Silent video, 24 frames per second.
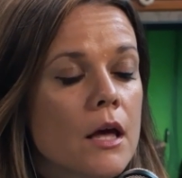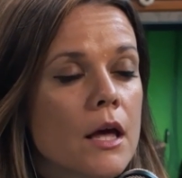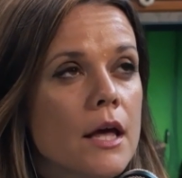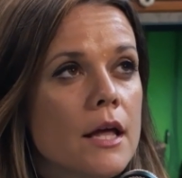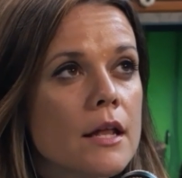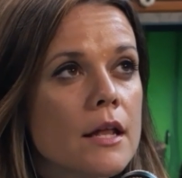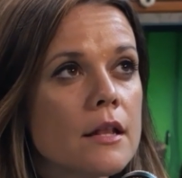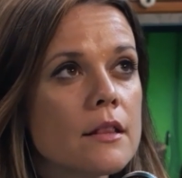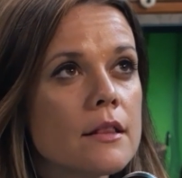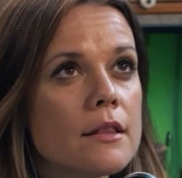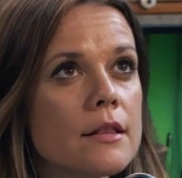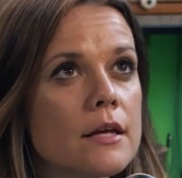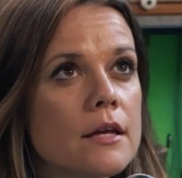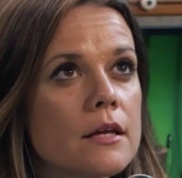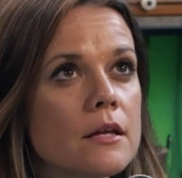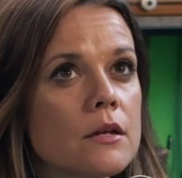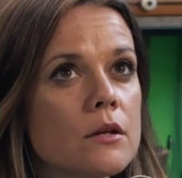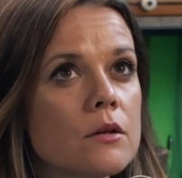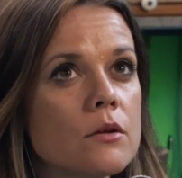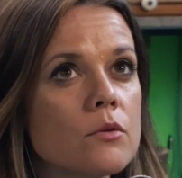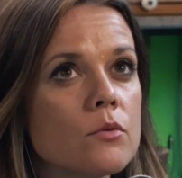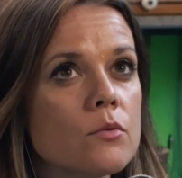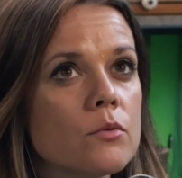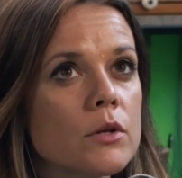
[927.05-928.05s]
and
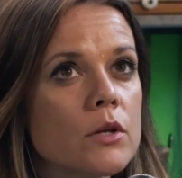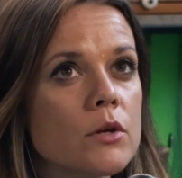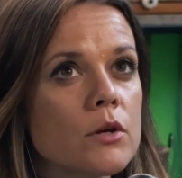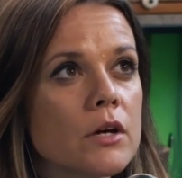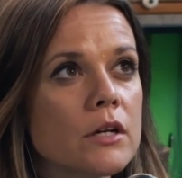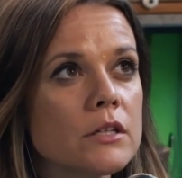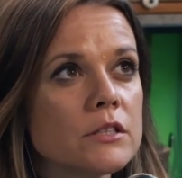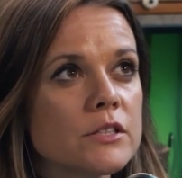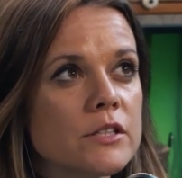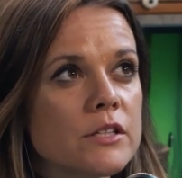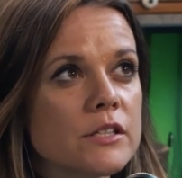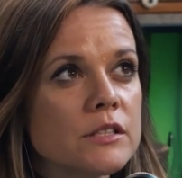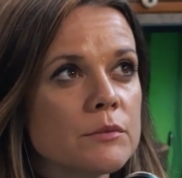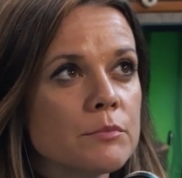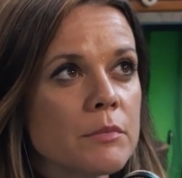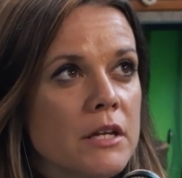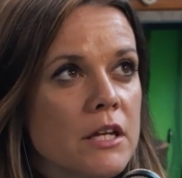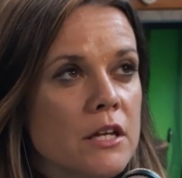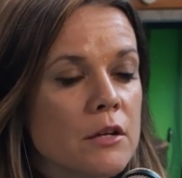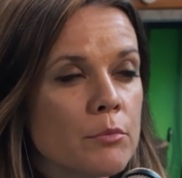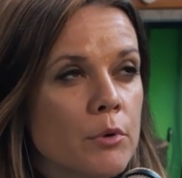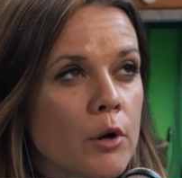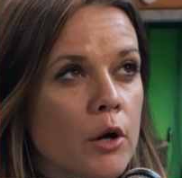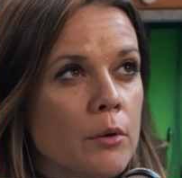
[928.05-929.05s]
then when you got into this
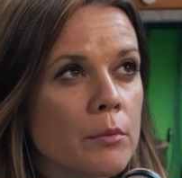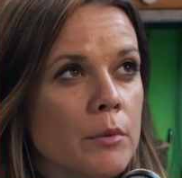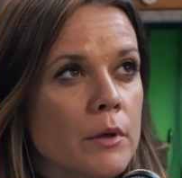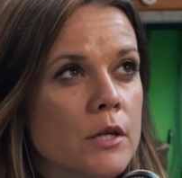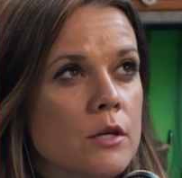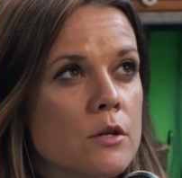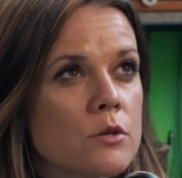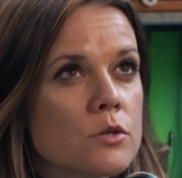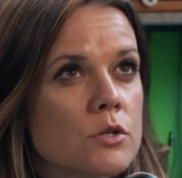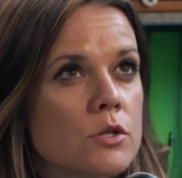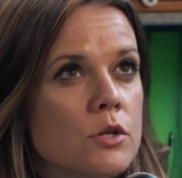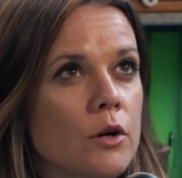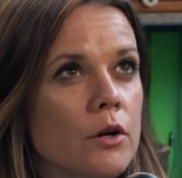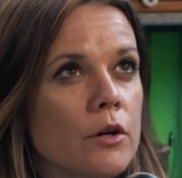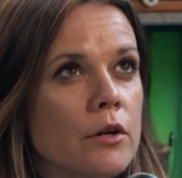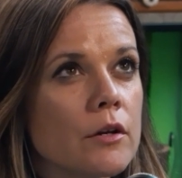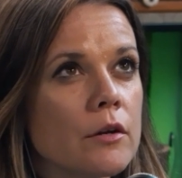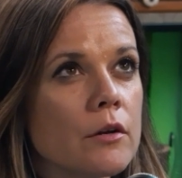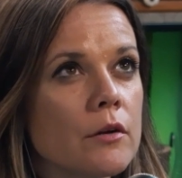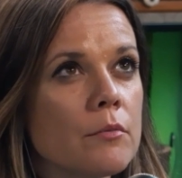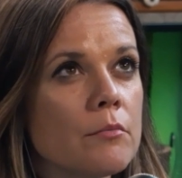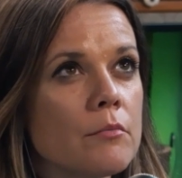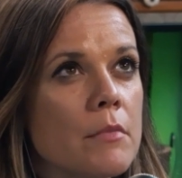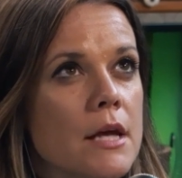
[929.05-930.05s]
media department, you
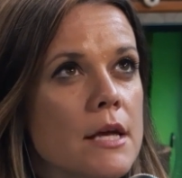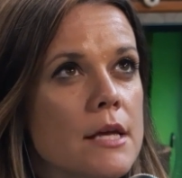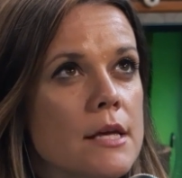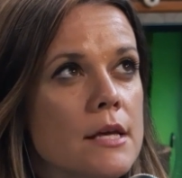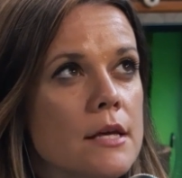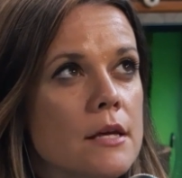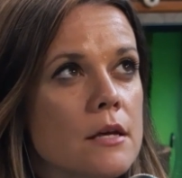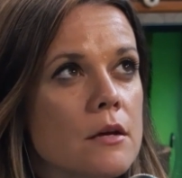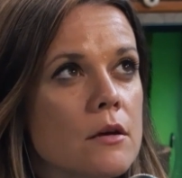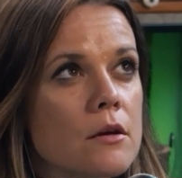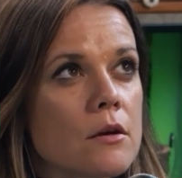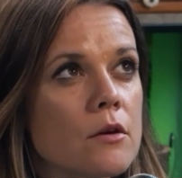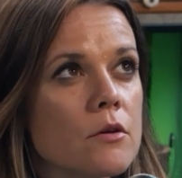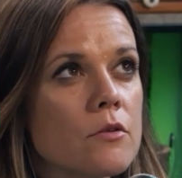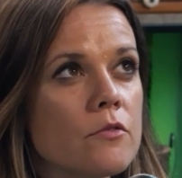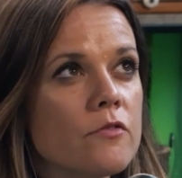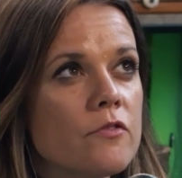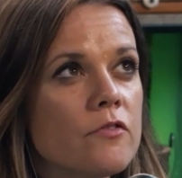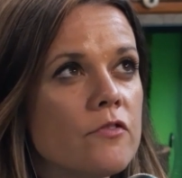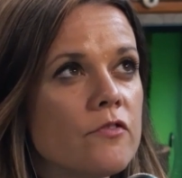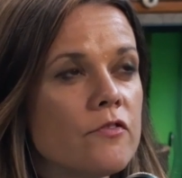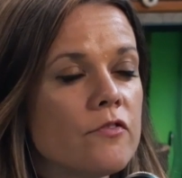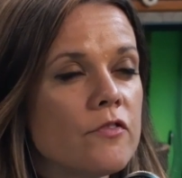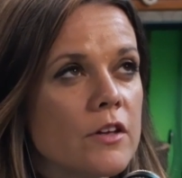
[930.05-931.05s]
started making
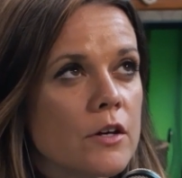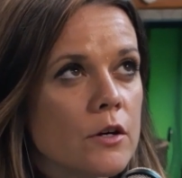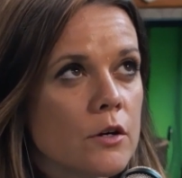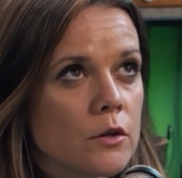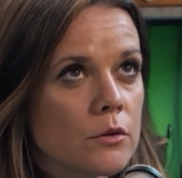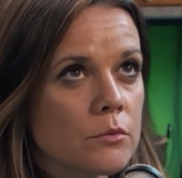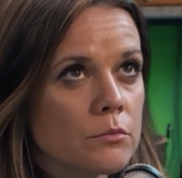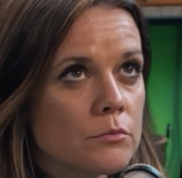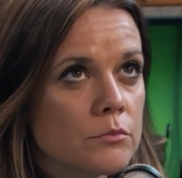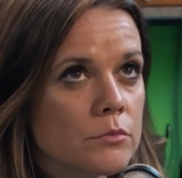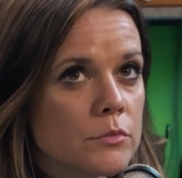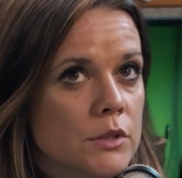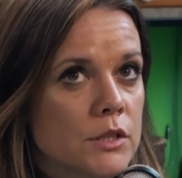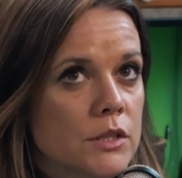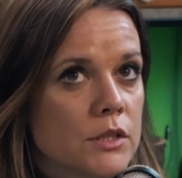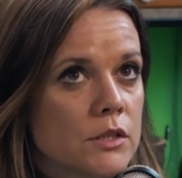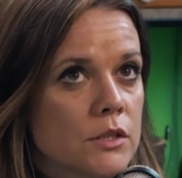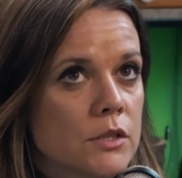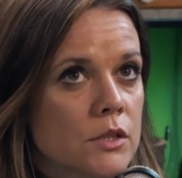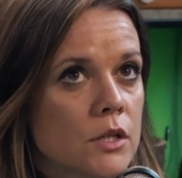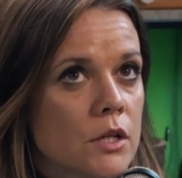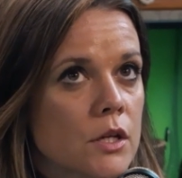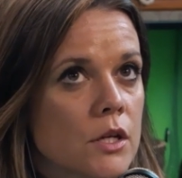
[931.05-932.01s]
films.